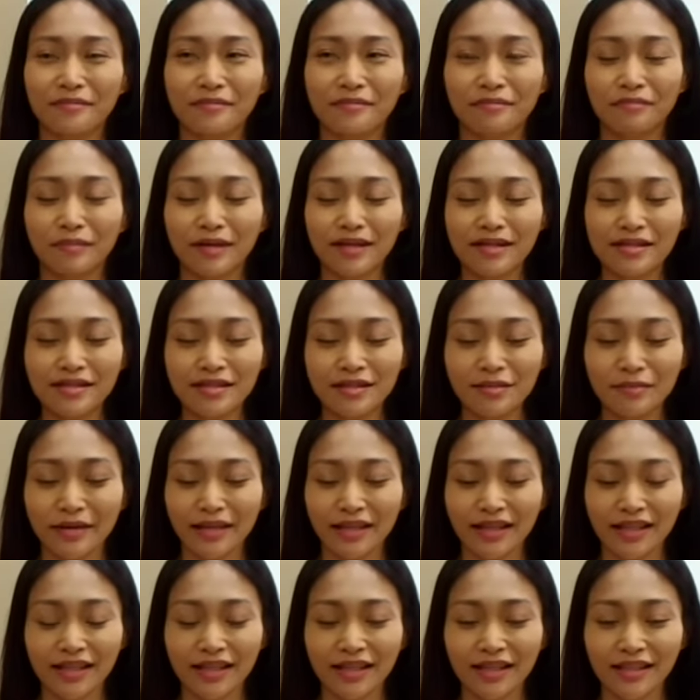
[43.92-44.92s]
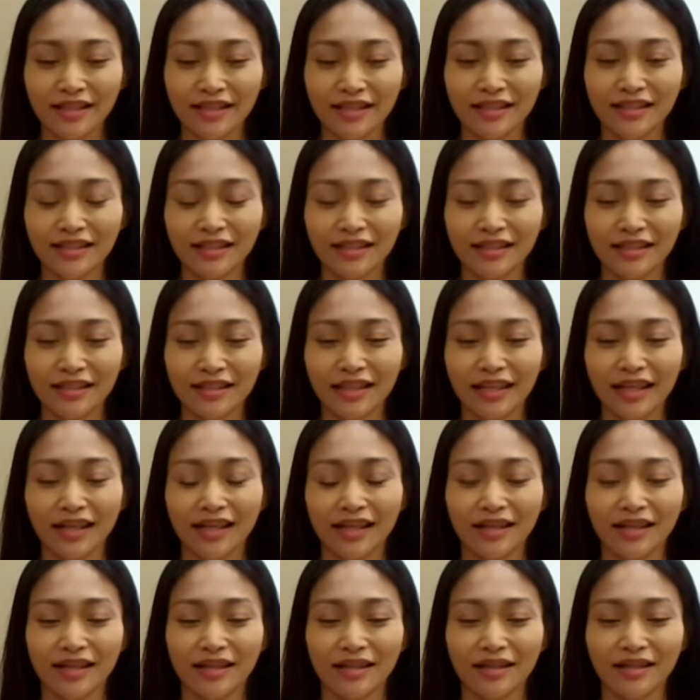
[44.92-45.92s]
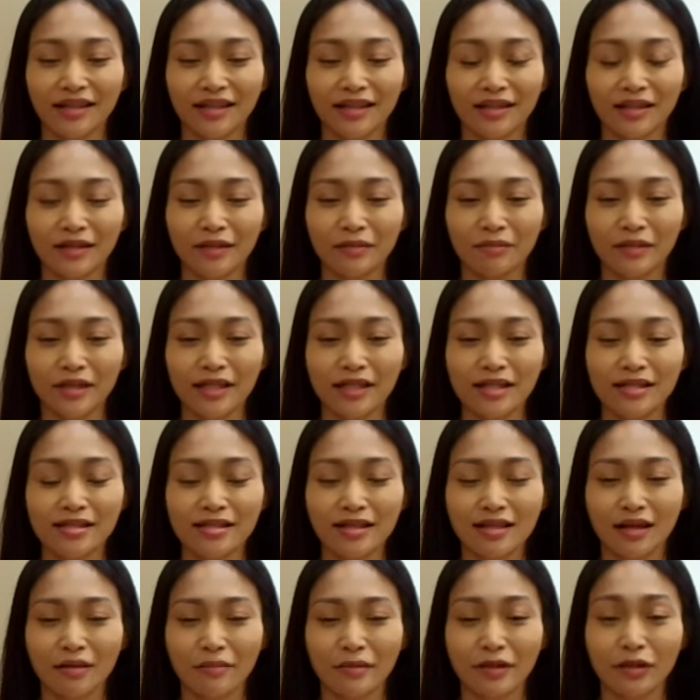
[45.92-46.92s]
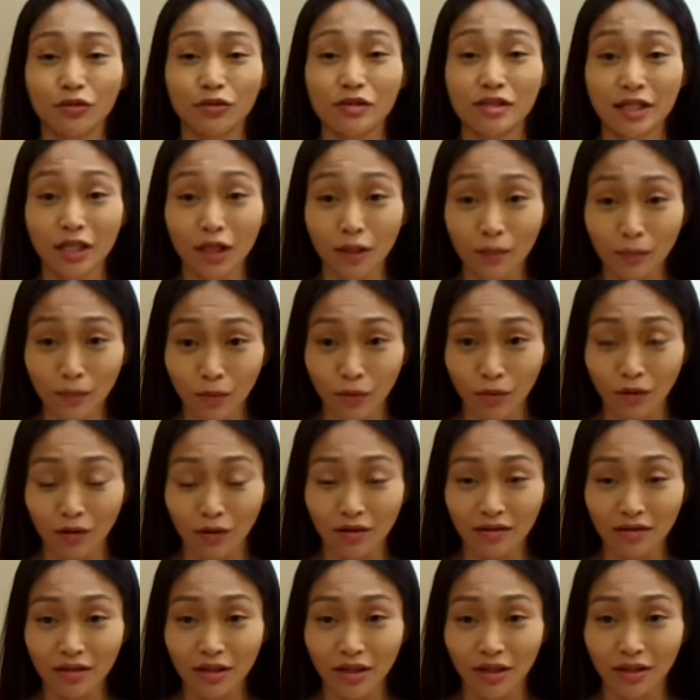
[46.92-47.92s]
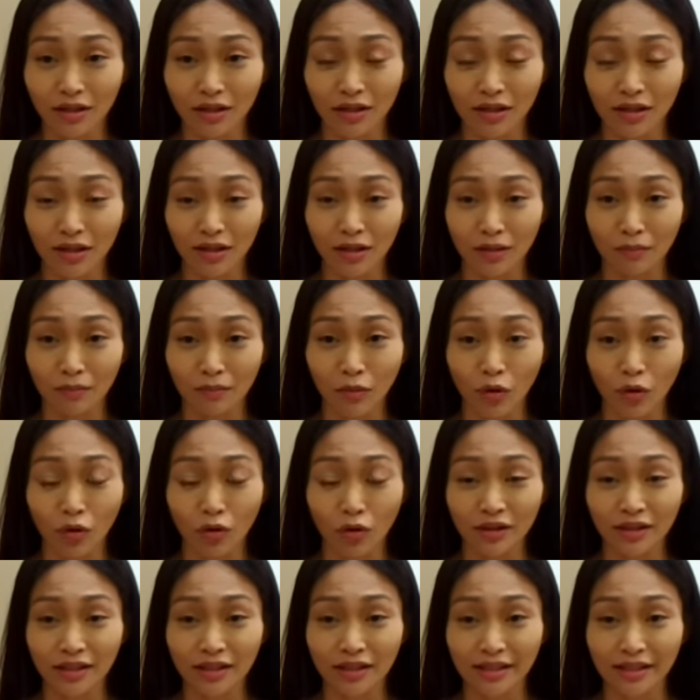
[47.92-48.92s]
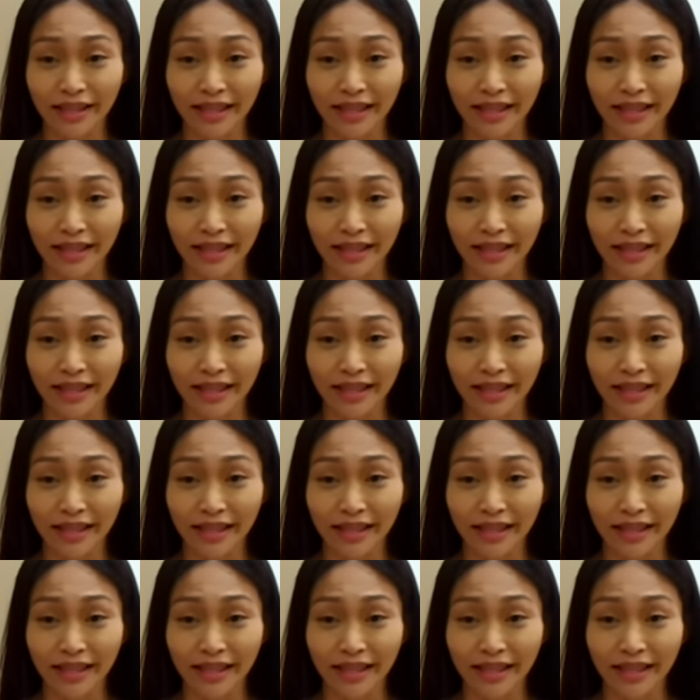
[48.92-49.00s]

Muscle Mania is coming to Singapore on